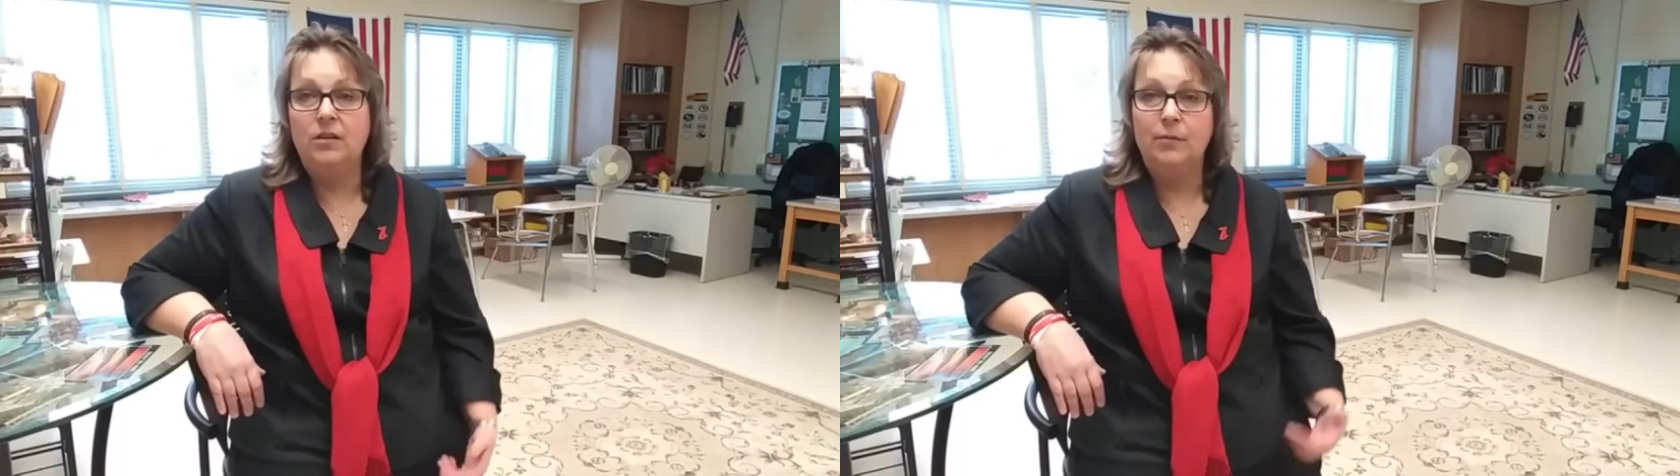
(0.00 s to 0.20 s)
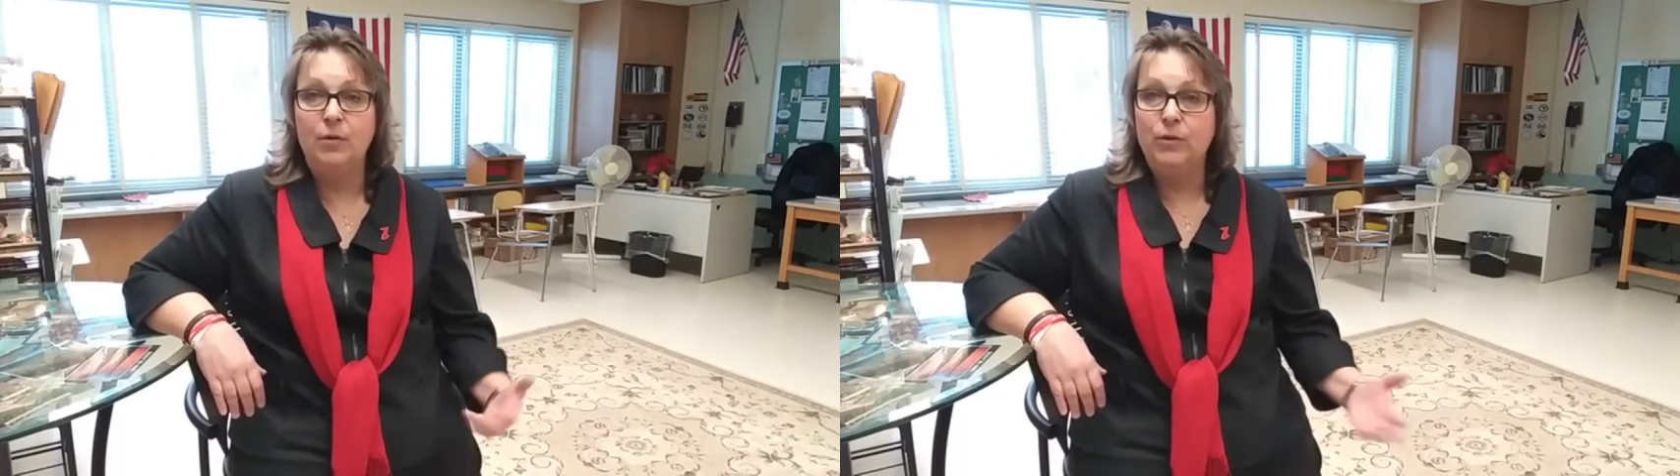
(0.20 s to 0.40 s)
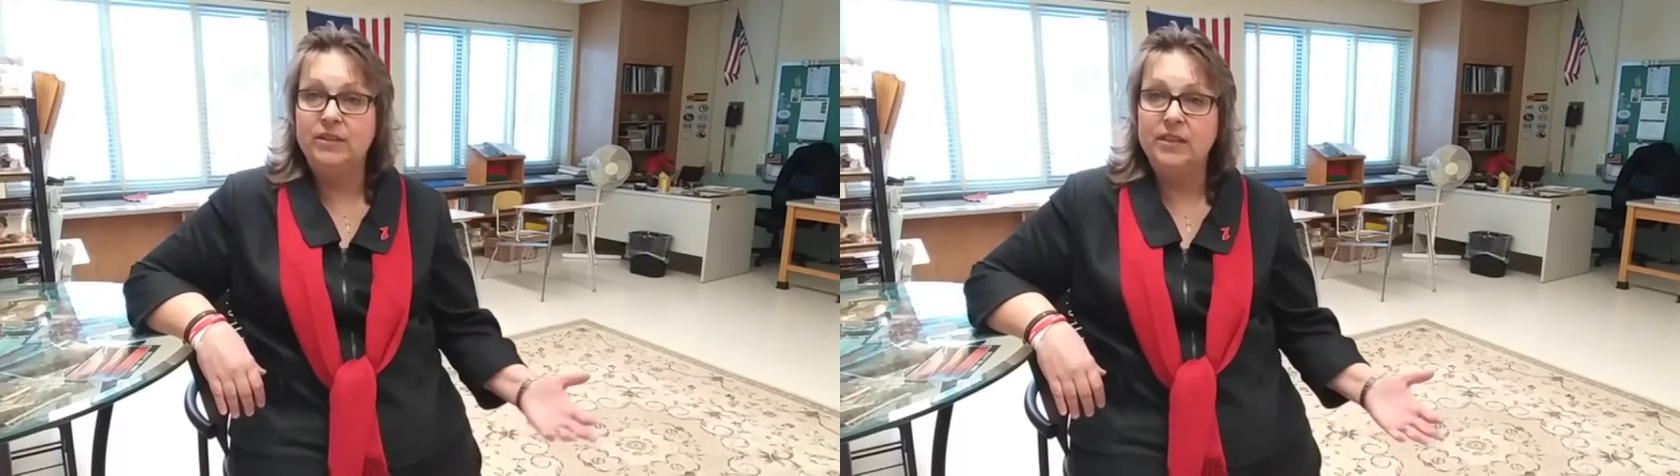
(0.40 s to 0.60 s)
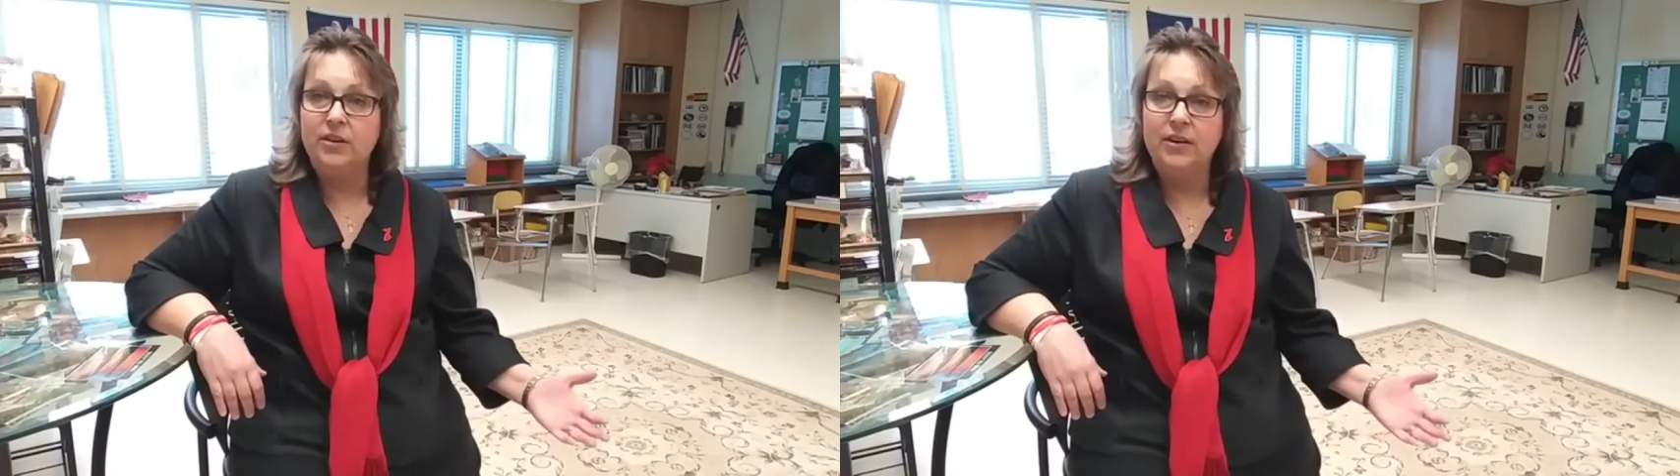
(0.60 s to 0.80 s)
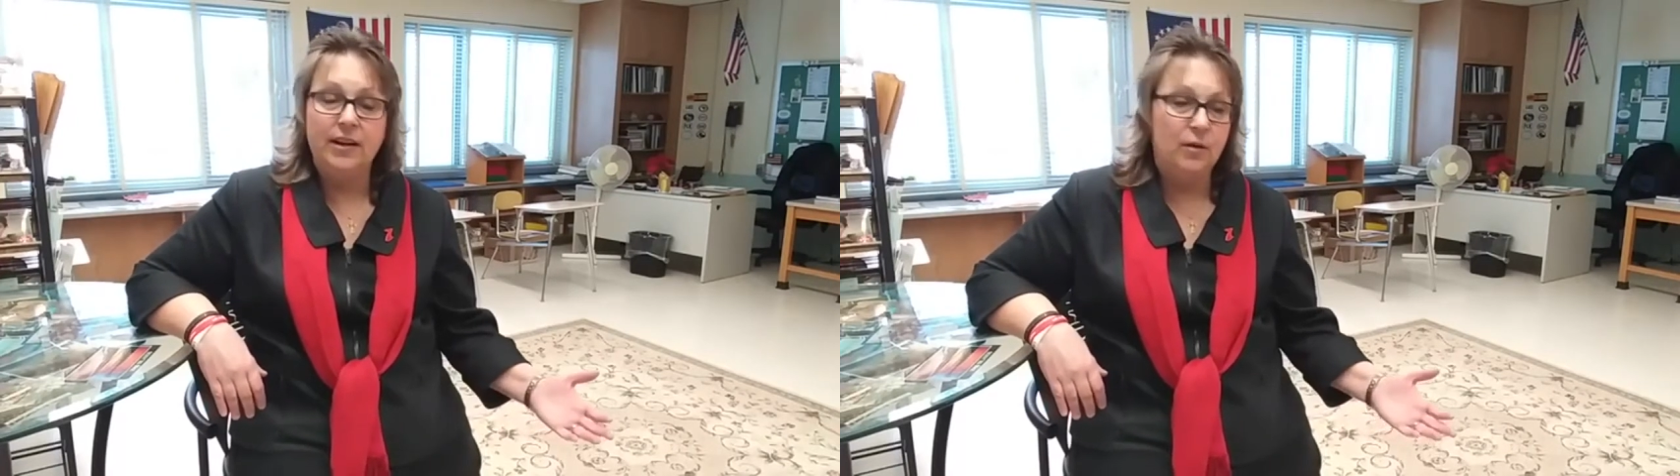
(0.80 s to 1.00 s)
I mean, we
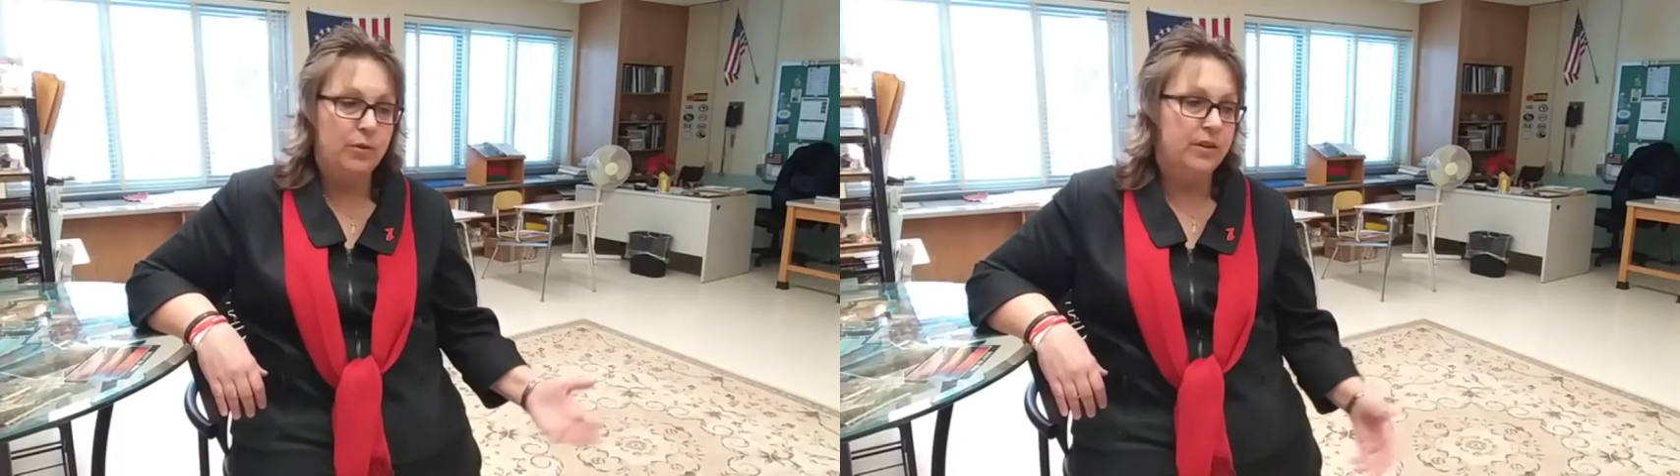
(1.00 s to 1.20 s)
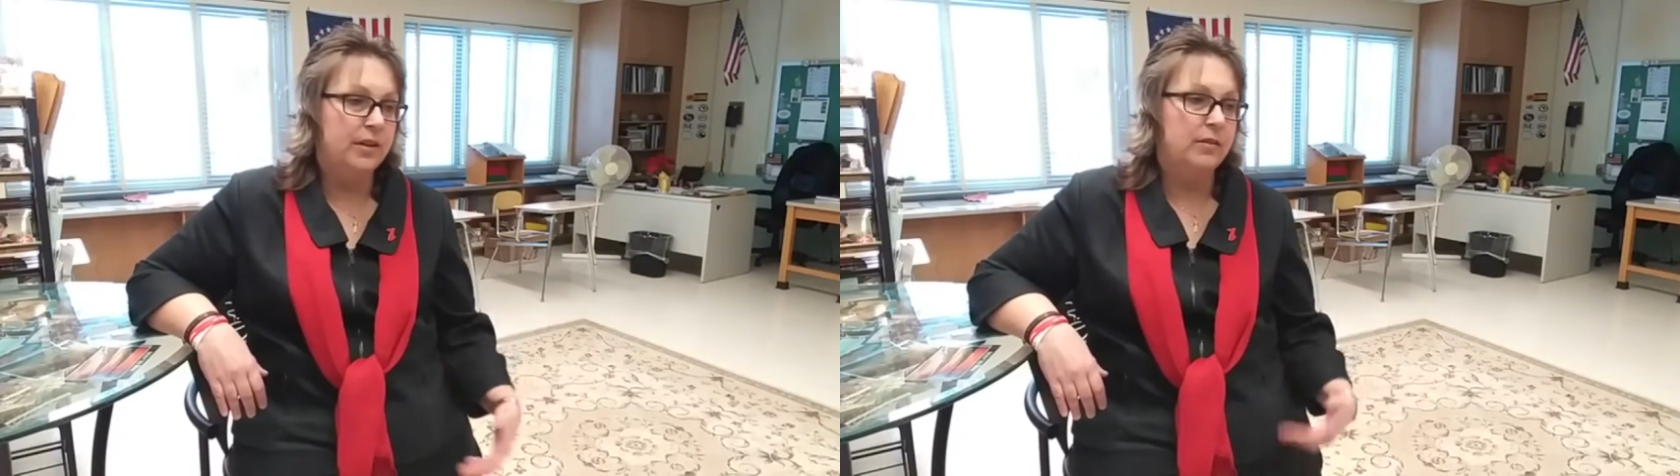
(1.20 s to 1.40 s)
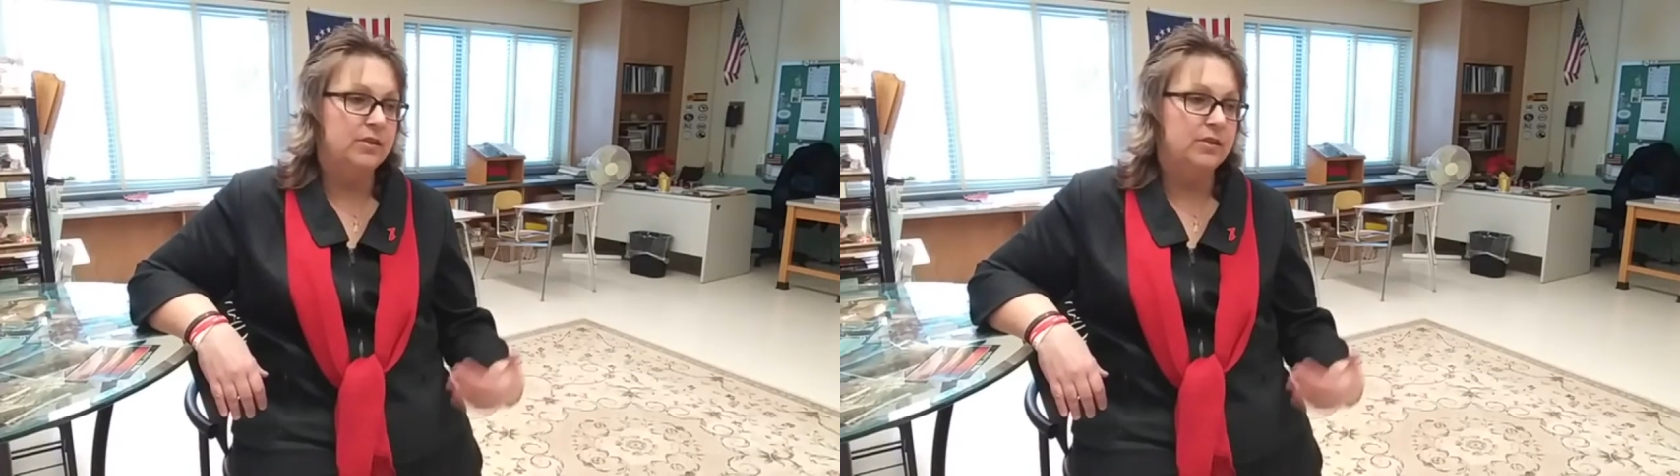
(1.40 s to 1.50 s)
started out with it,